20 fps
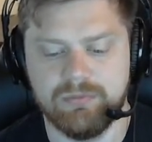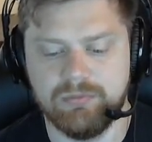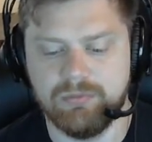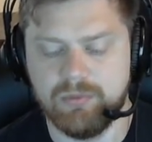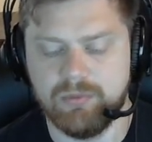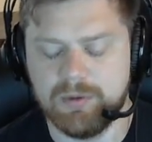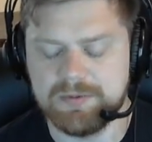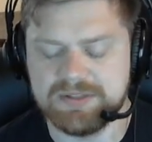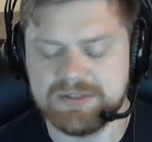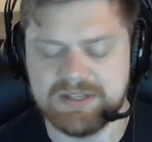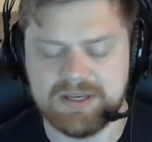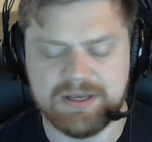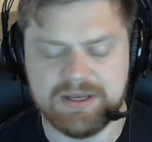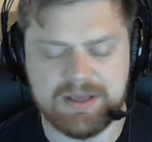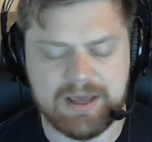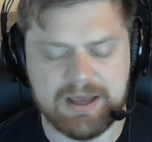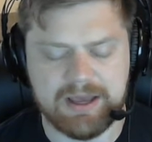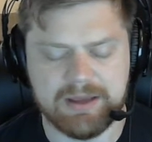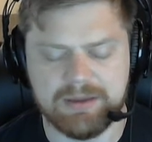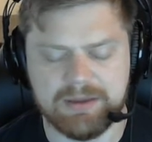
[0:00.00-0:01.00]

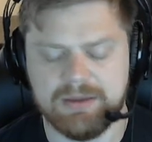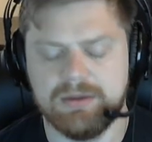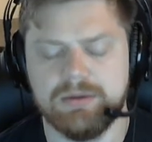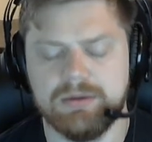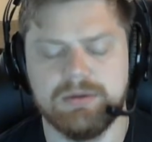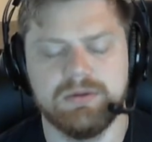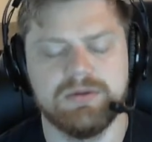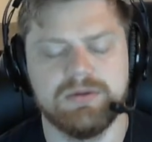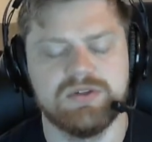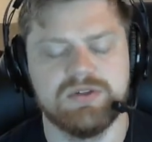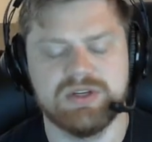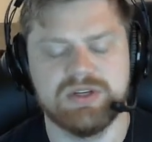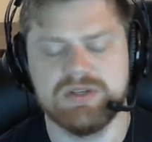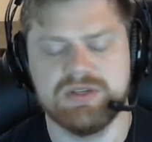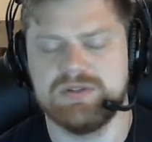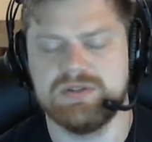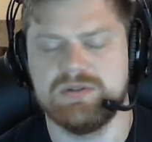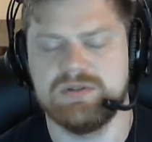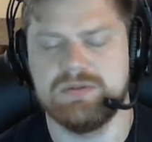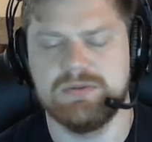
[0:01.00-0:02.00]
website hacking,
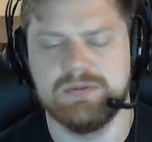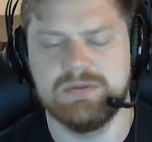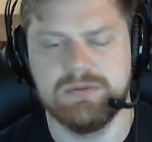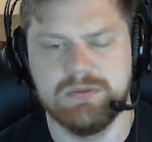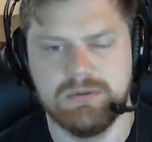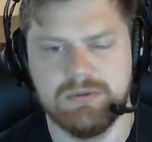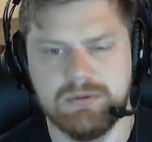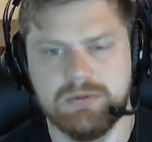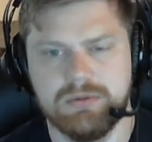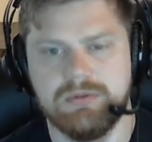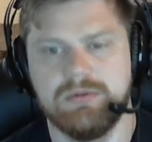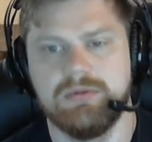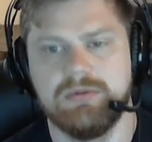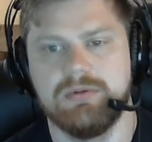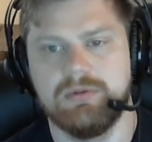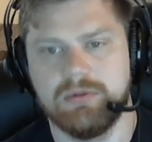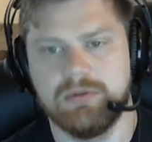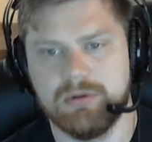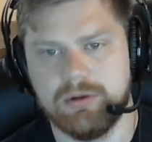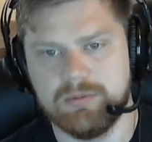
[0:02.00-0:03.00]
just
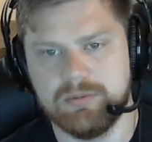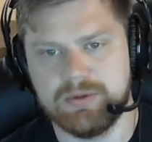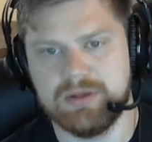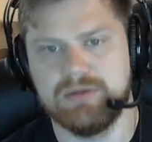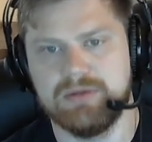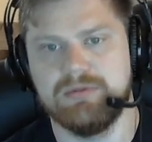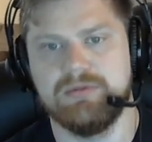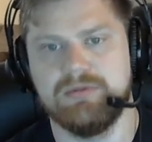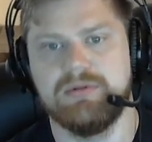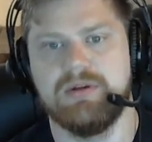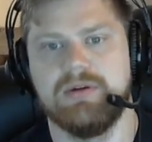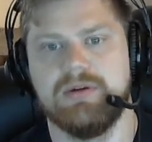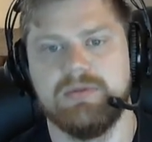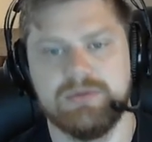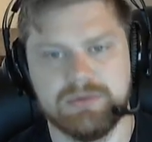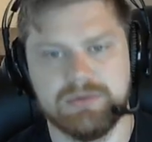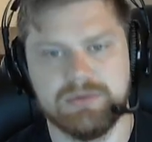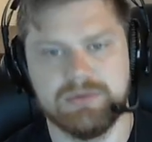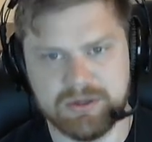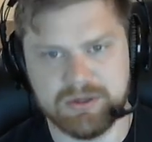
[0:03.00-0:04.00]
calm down. I
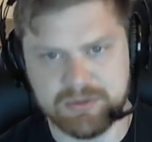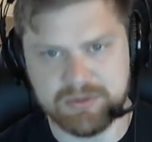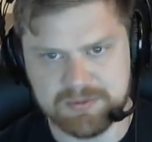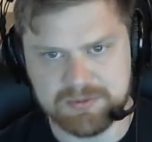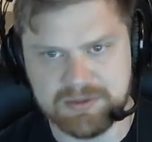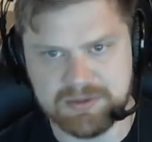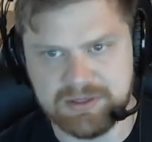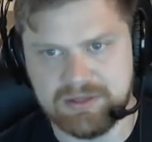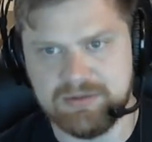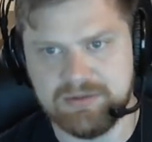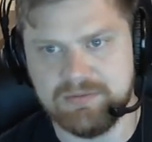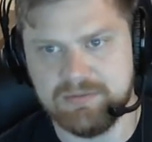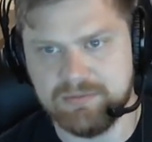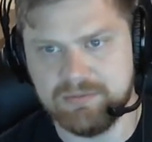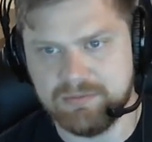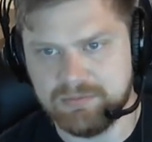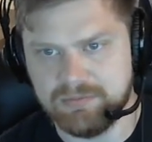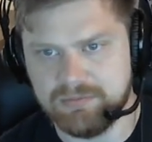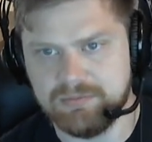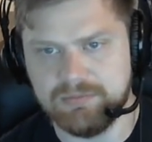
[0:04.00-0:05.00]
will try to explain it
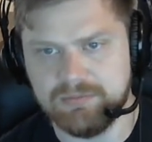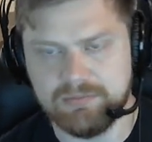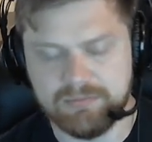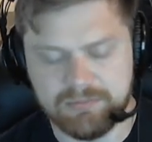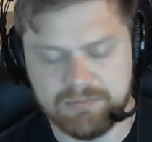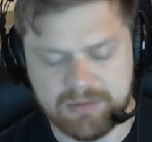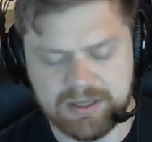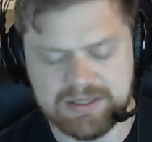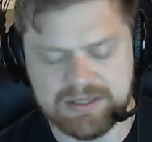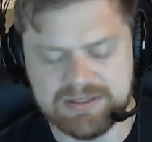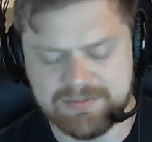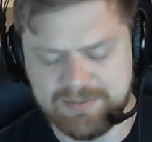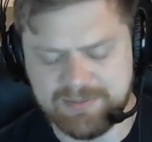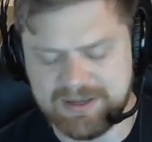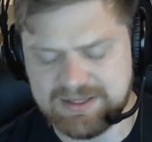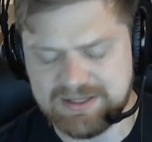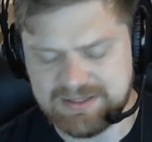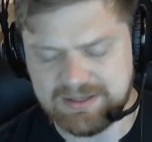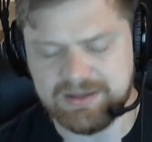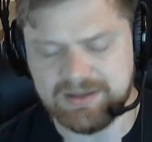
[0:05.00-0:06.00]
as
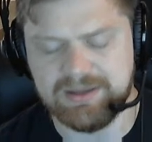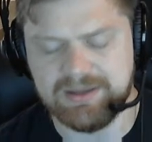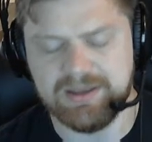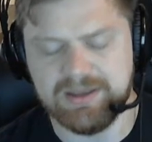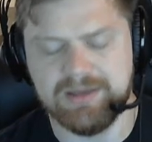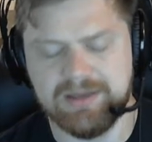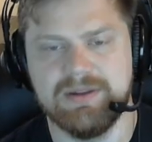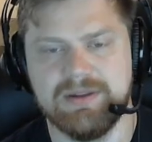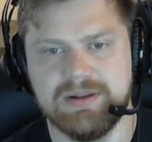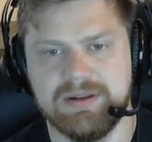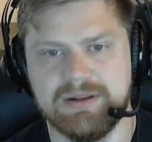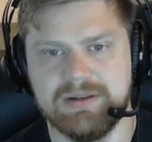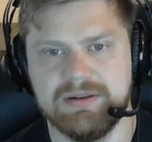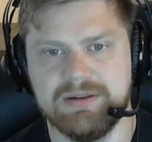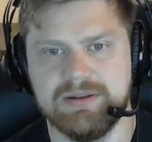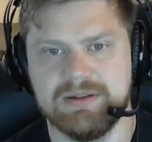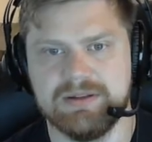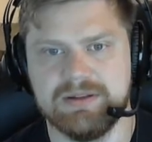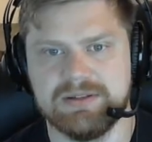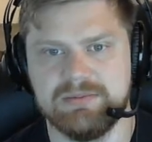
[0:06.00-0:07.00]
best I can in
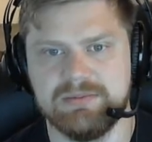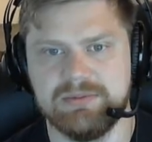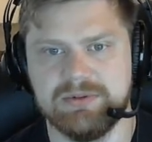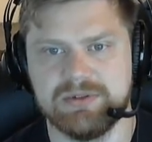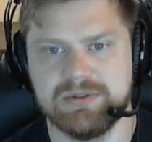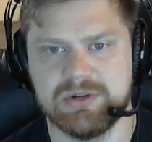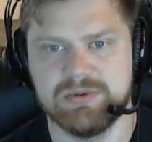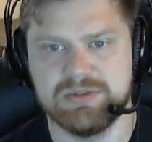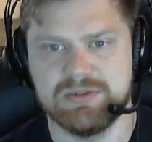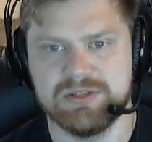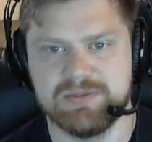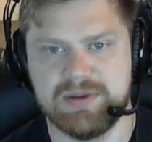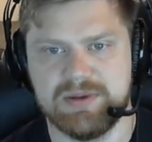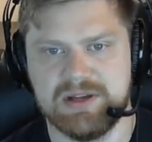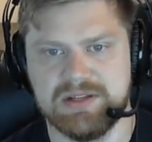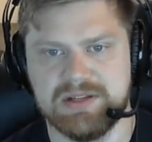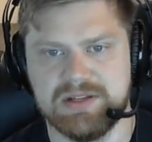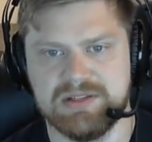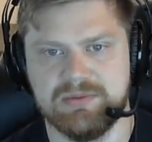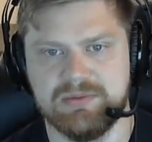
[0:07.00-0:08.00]
as simple terms as
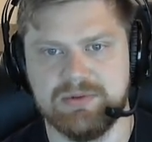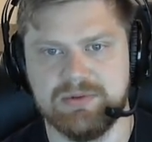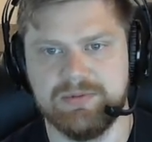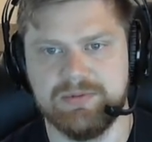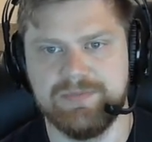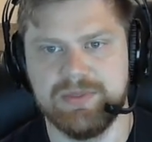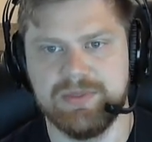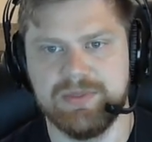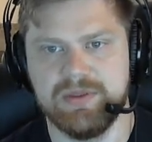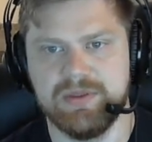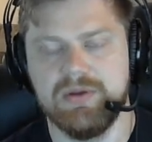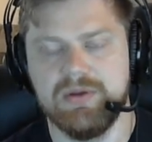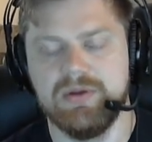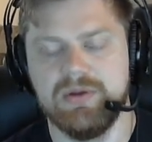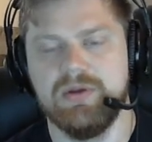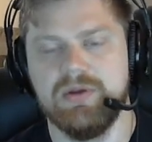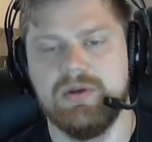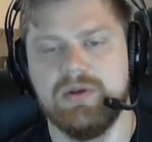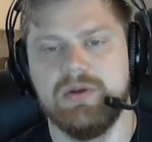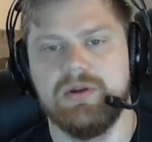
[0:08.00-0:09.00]
possible.
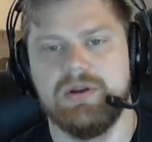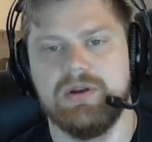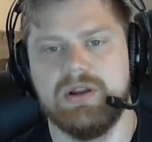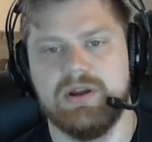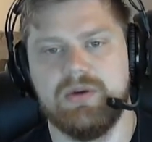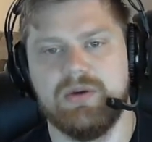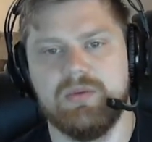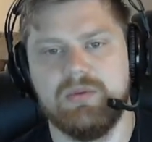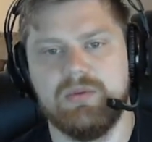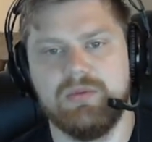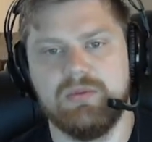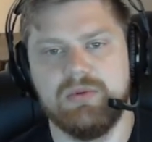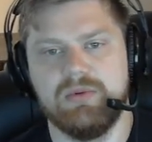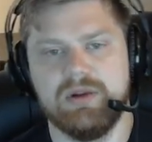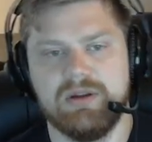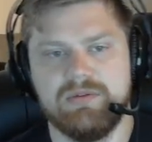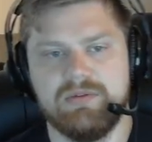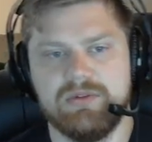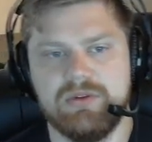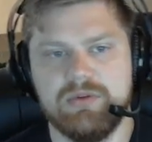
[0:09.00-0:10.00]
Now,
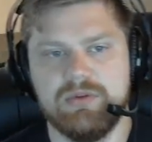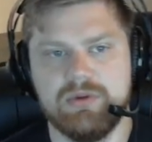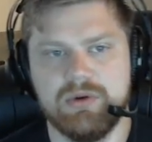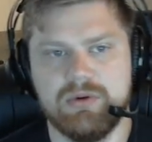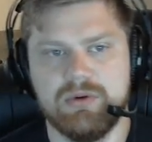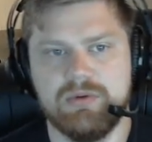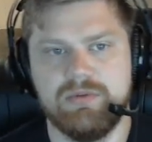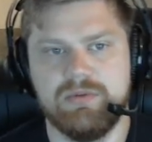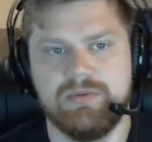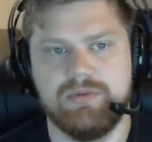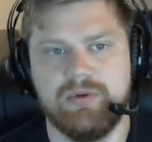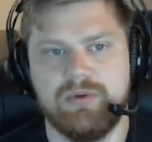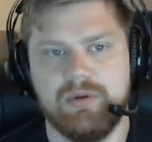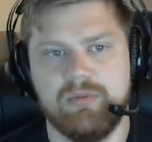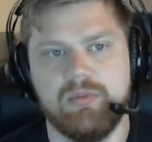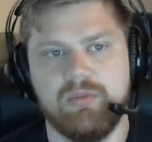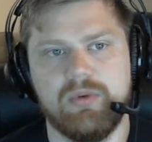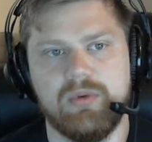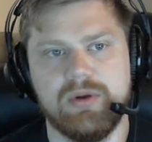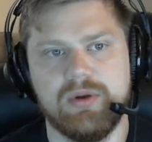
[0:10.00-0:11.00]
whenever you go
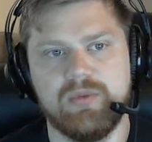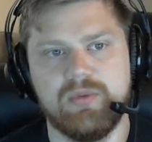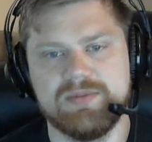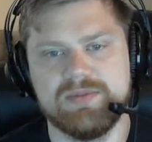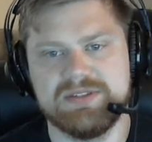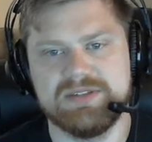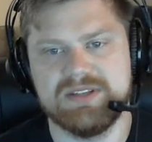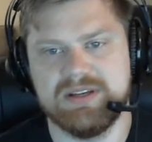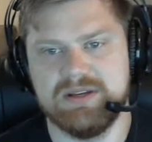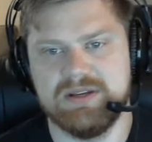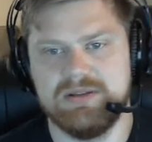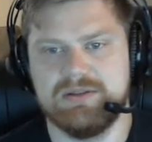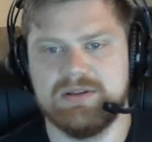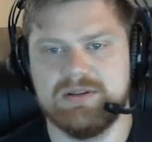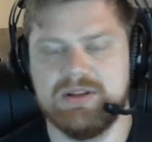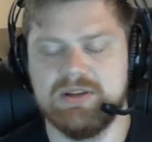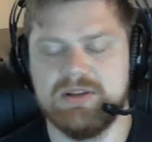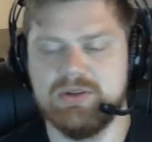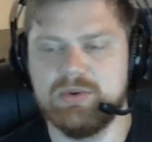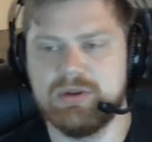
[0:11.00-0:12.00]
from one website
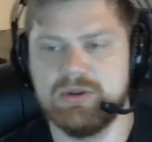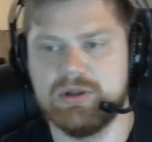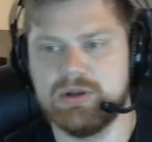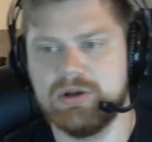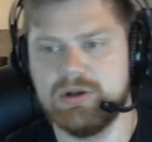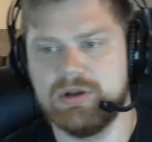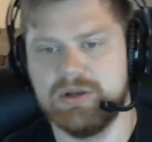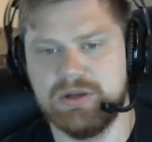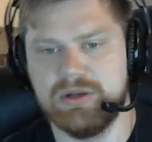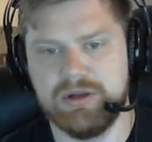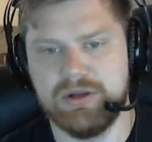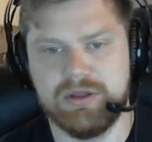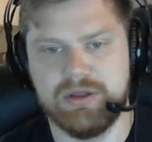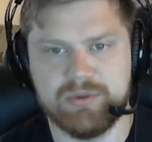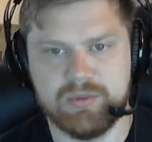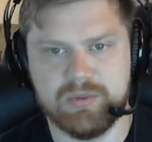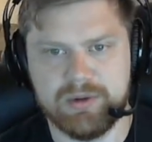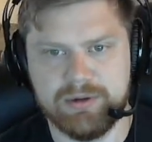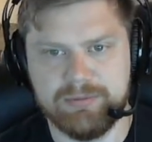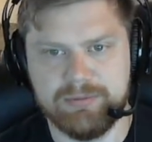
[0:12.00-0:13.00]
and you click on another
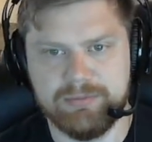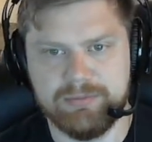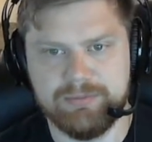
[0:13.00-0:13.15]
one,